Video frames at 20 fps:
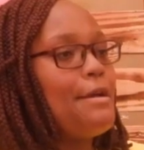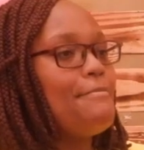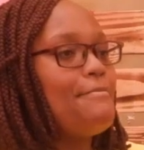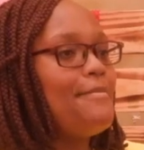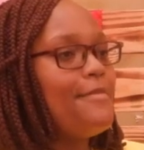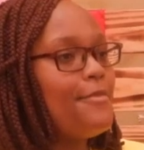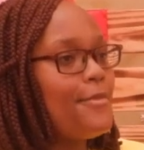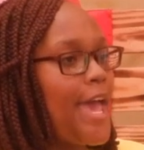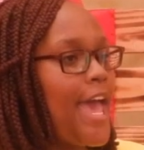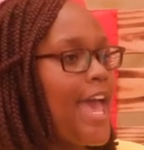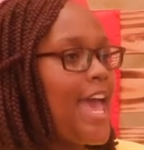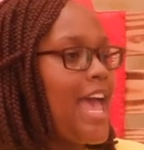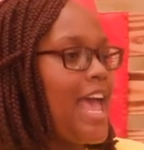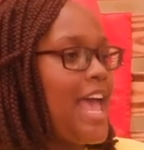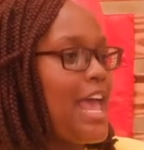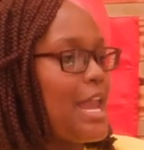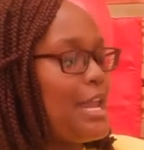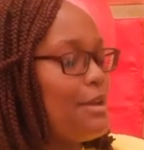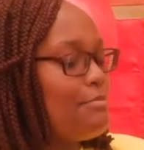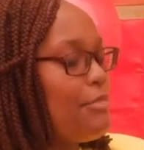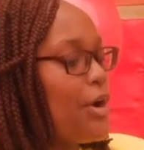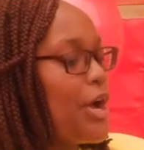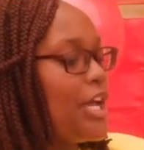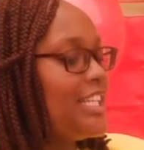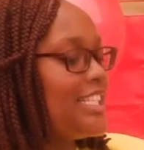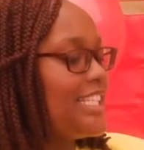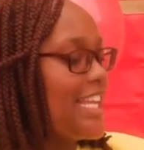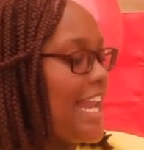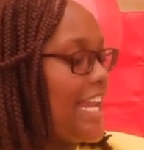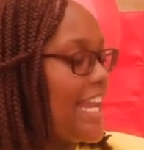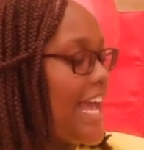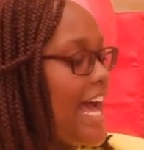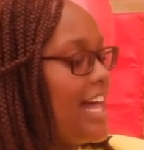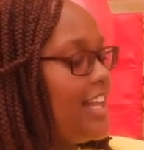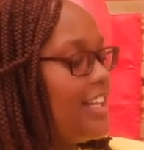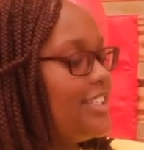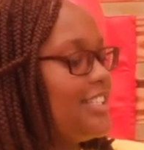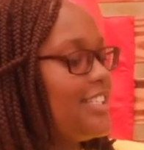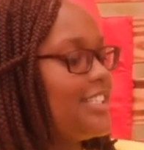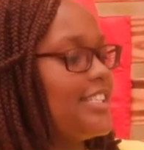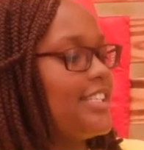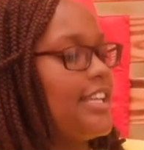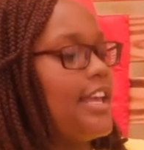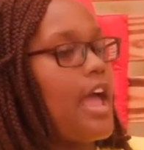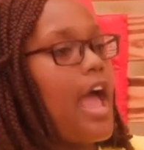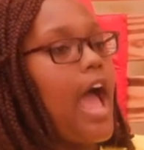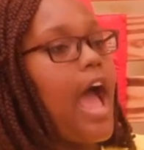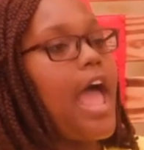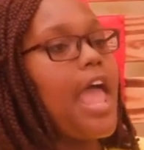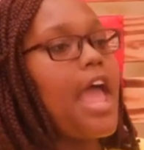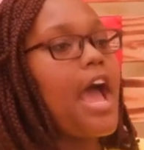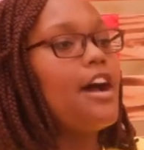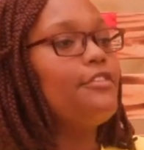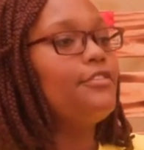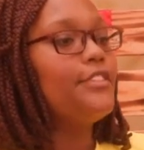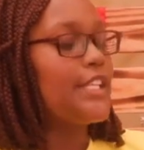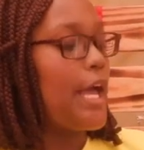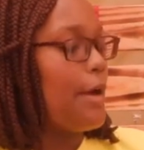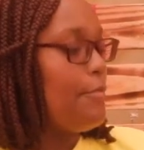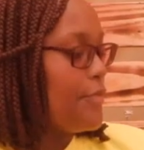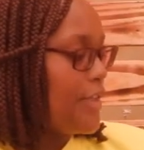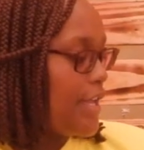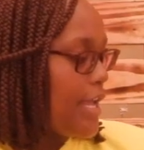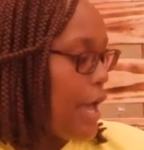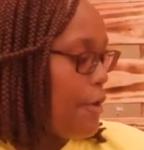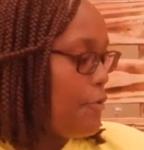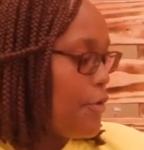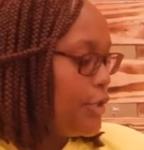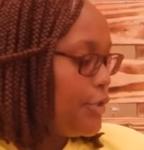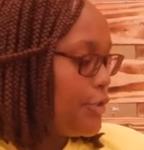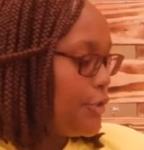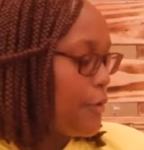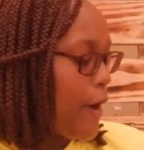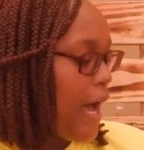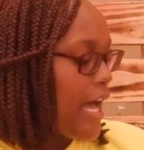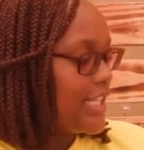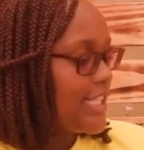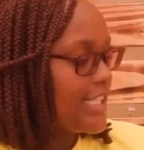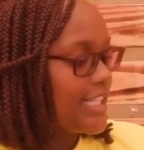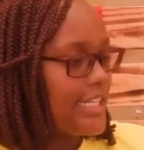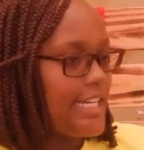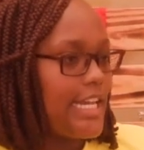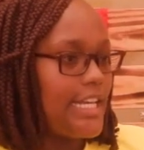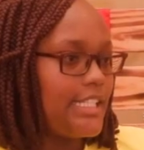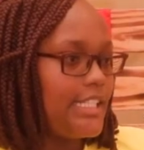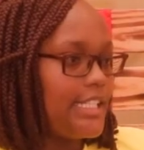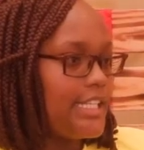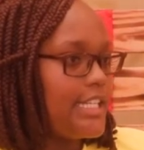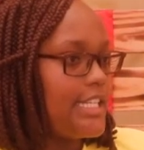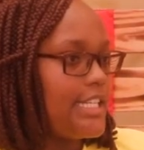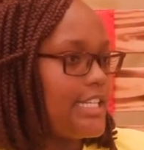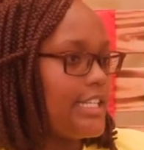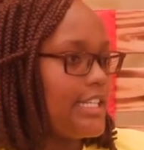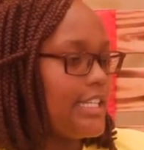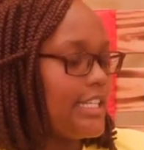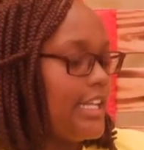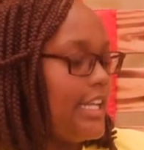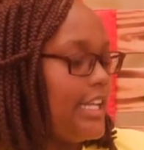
Amen. Yes. Boys and girls, I have something I want to ask Destiny.